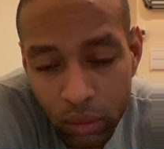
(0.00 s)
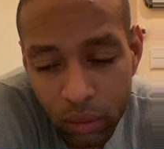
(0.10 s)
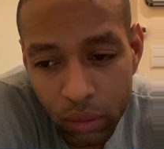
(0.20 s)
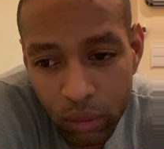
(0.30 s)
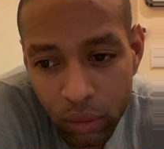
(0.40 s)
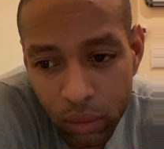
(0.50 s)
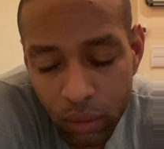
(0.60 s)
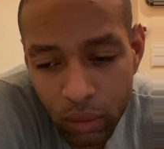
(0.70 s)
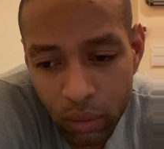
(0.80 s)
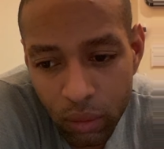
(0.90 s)

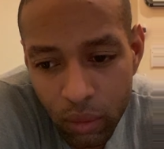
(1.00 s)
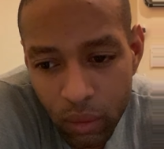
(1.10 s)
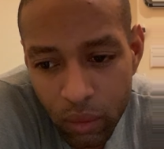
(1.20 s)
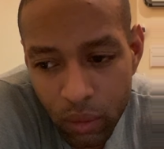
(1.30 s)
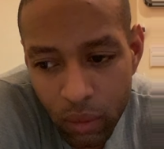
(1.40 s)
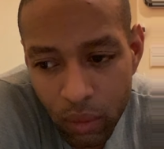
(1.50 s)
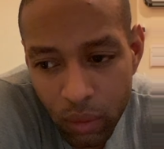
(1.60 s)
(no one is talking)